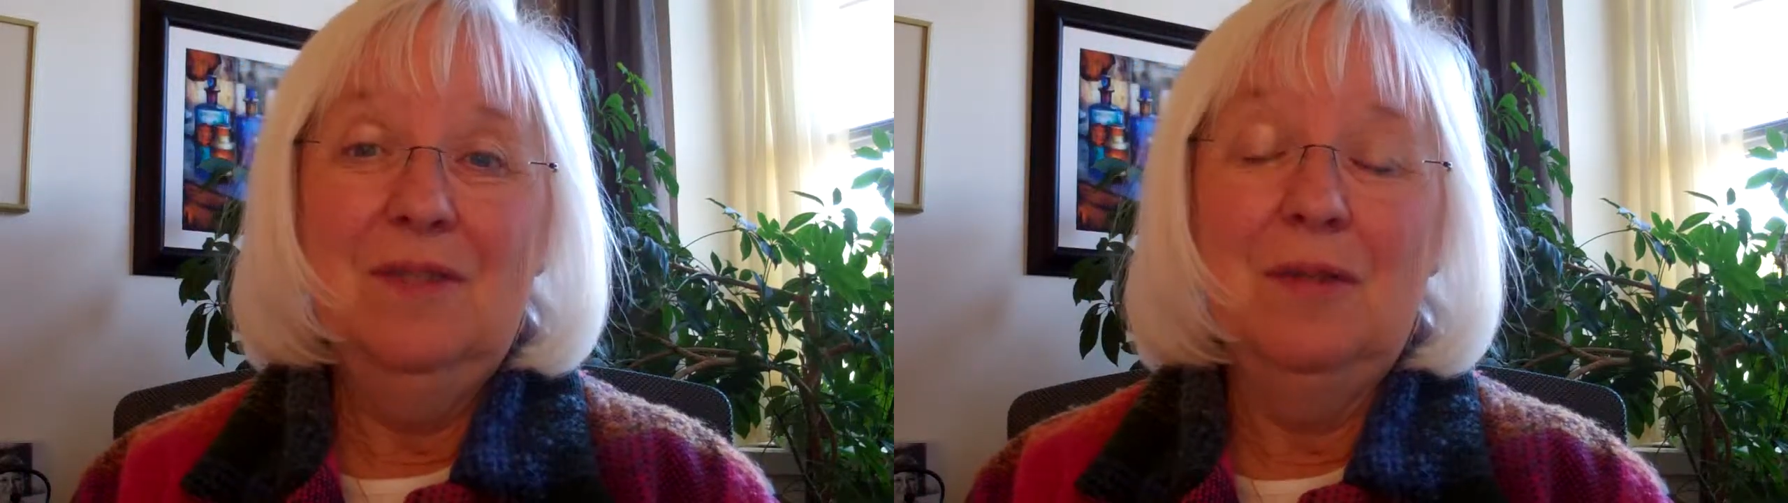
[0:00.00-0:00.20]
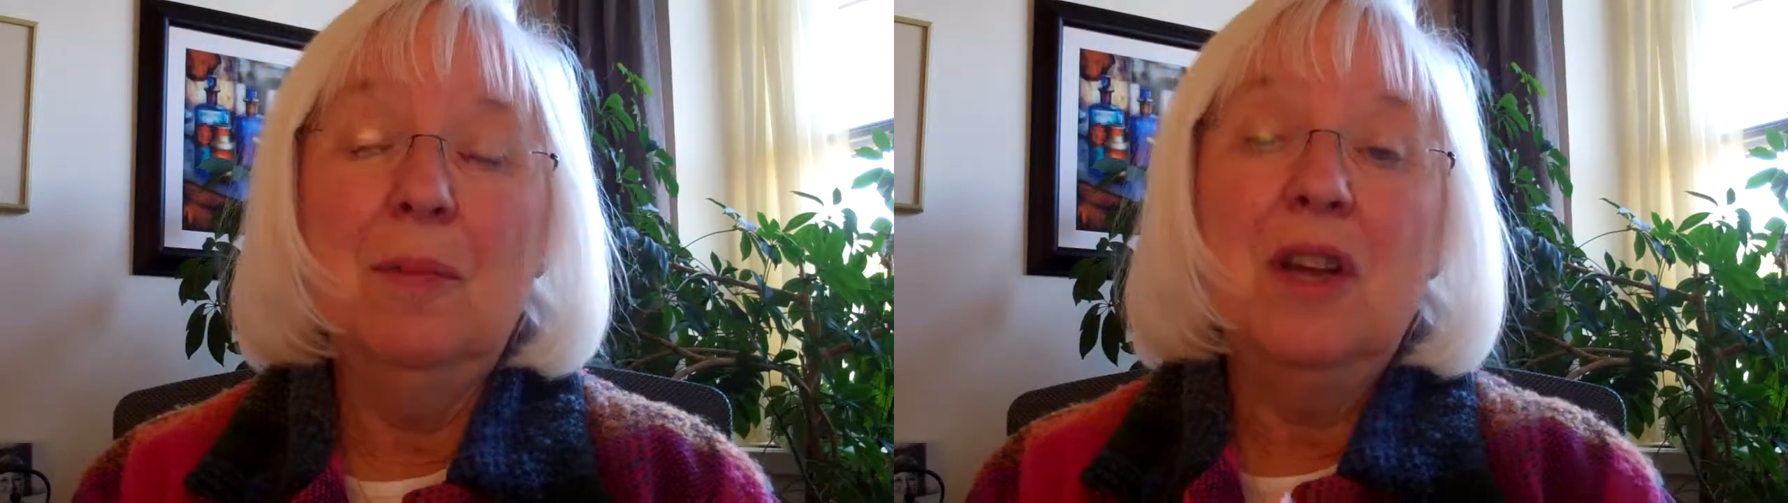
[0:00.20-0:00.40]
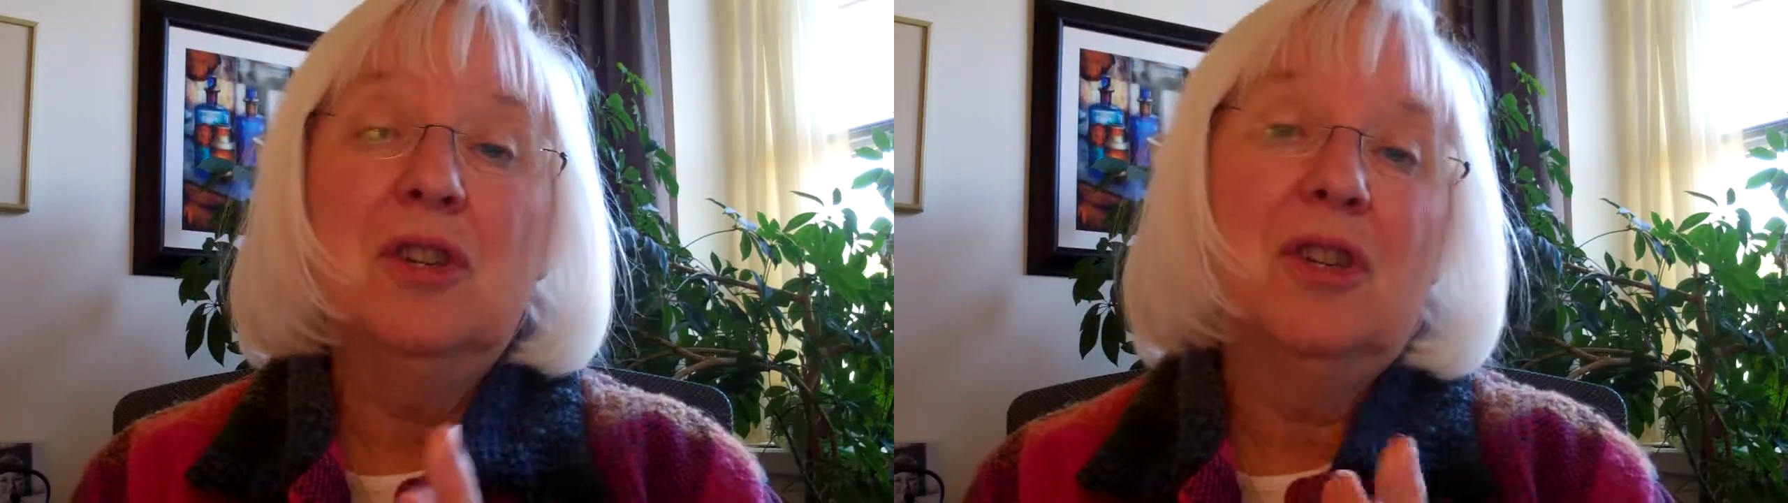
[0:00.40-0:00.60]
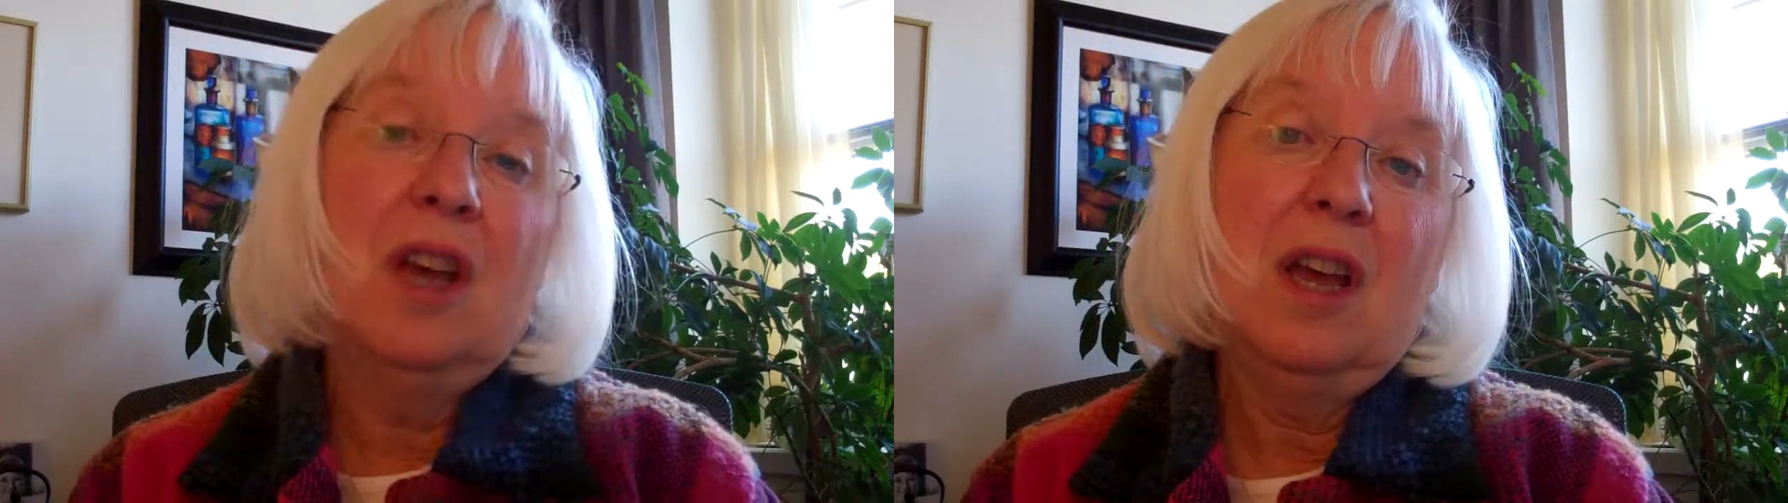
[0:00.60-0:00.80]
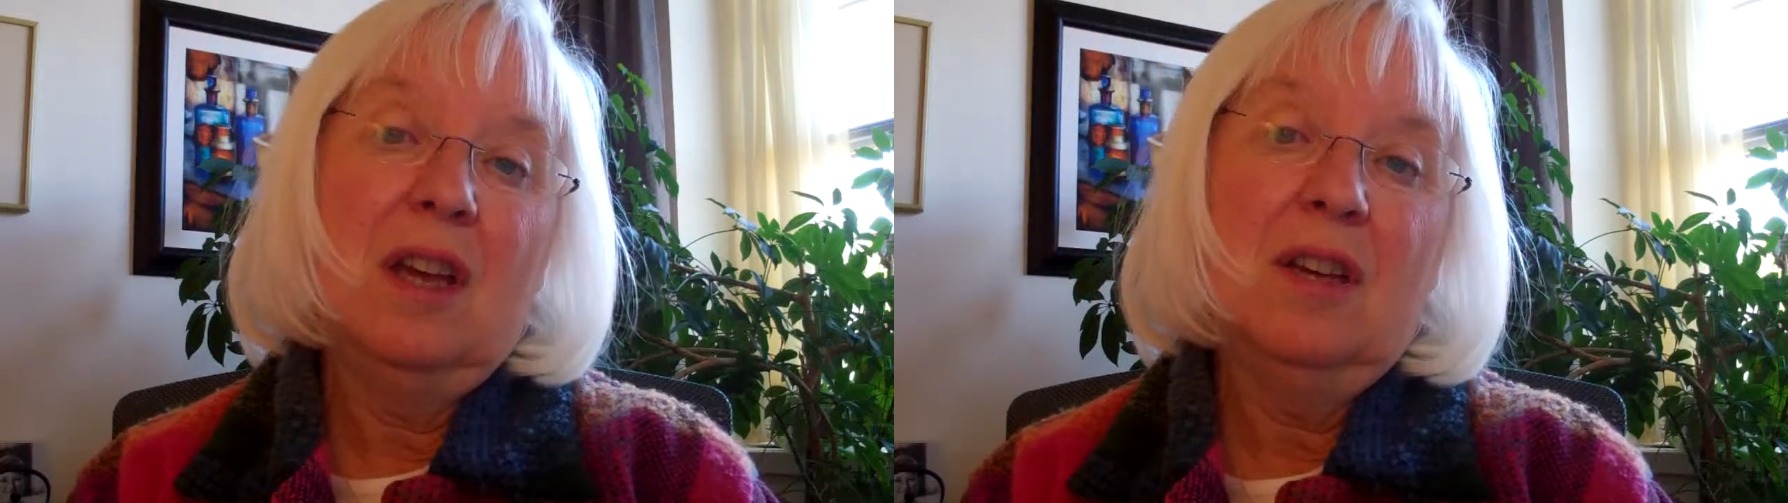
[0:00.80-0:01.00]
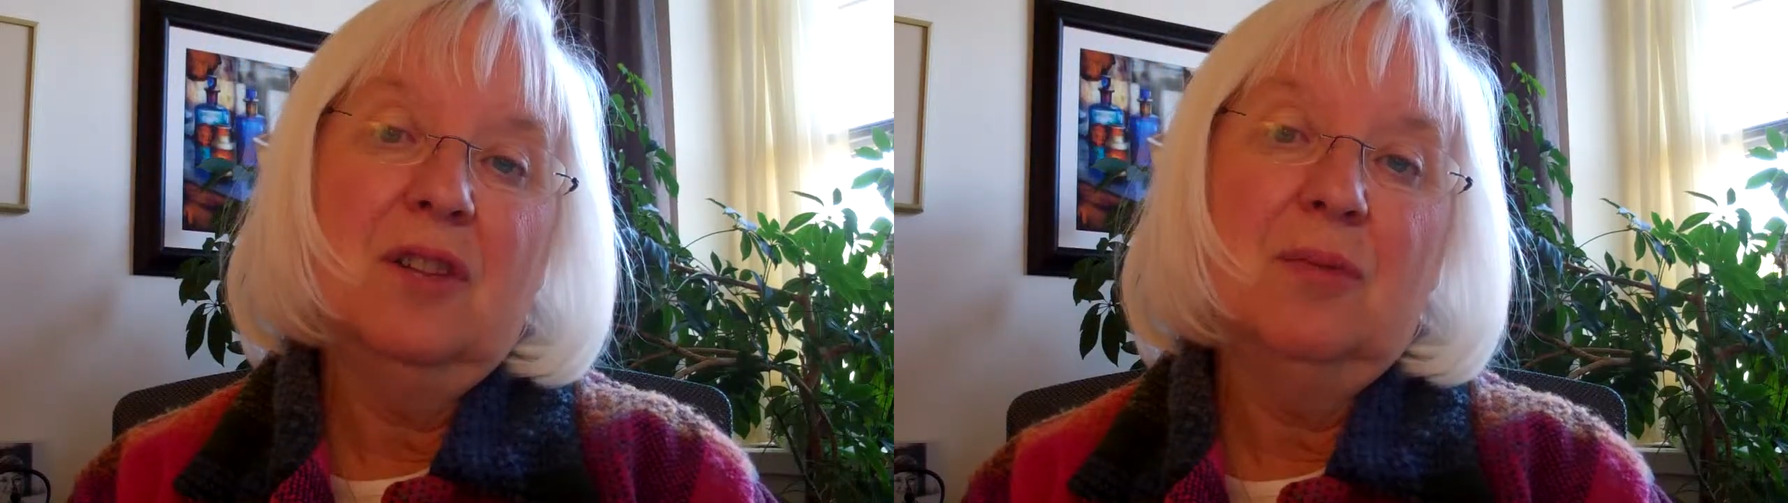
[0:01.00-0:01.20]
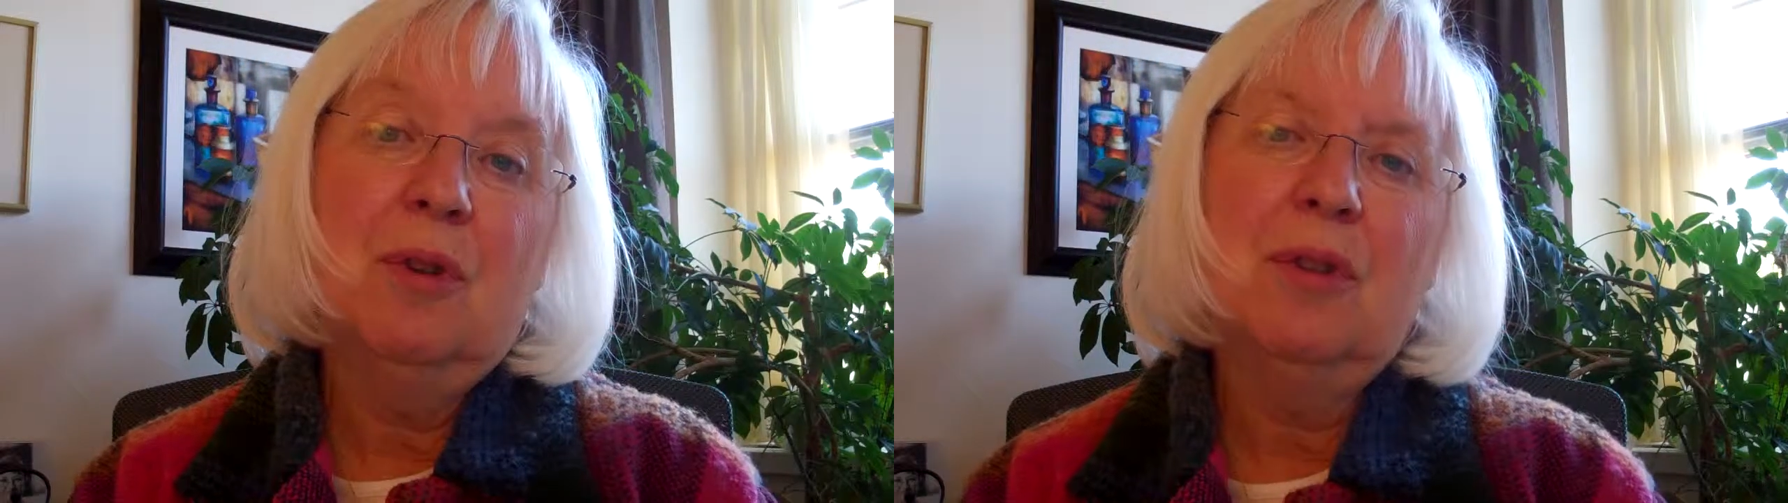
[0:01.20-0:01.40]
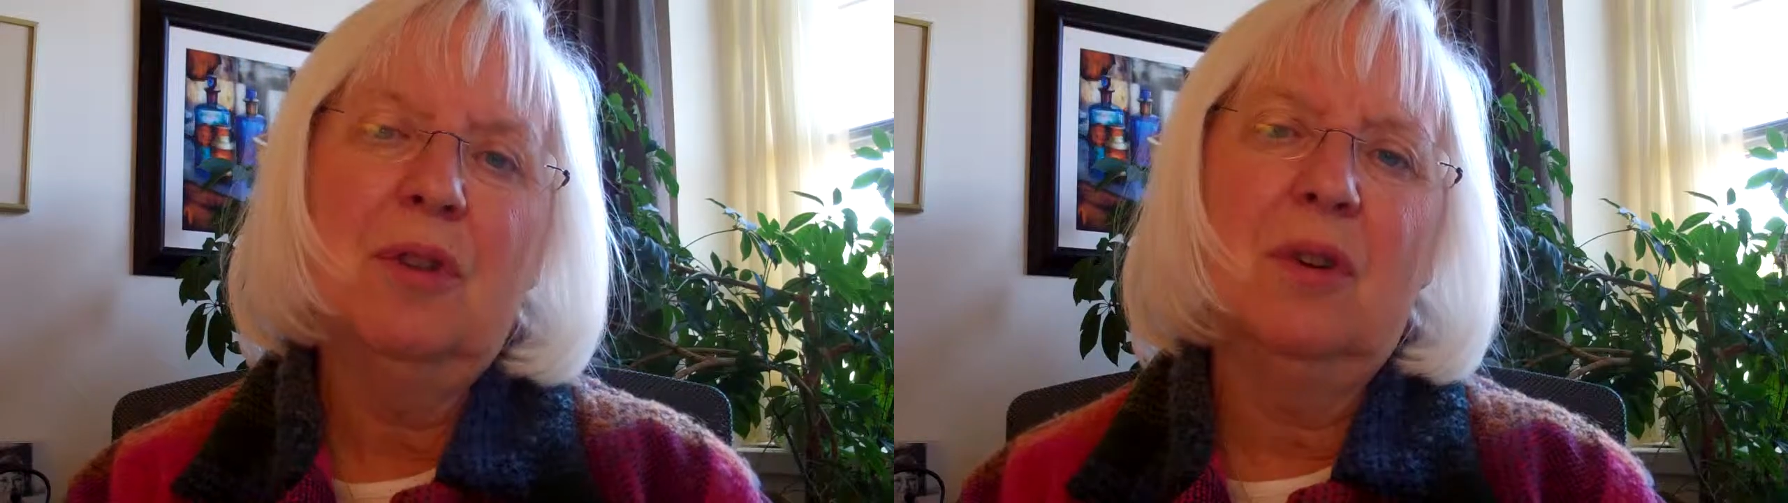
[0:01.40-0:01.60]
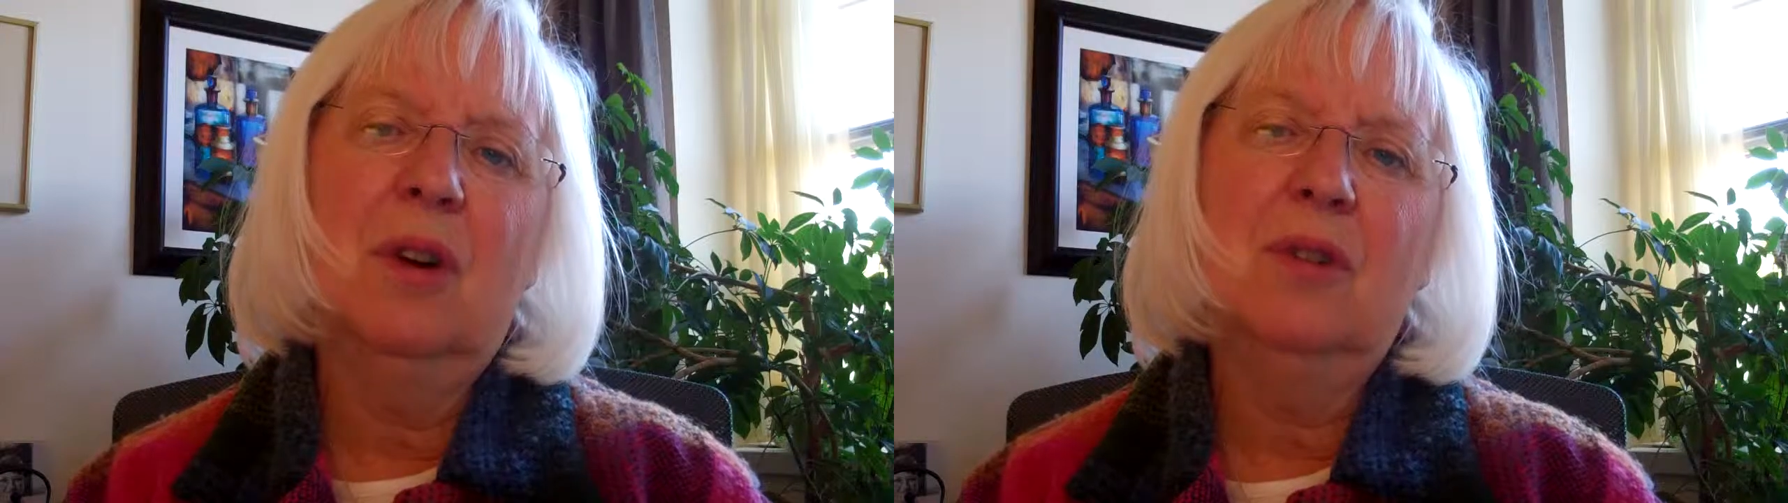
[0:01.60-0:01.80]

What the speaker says: from age to age with your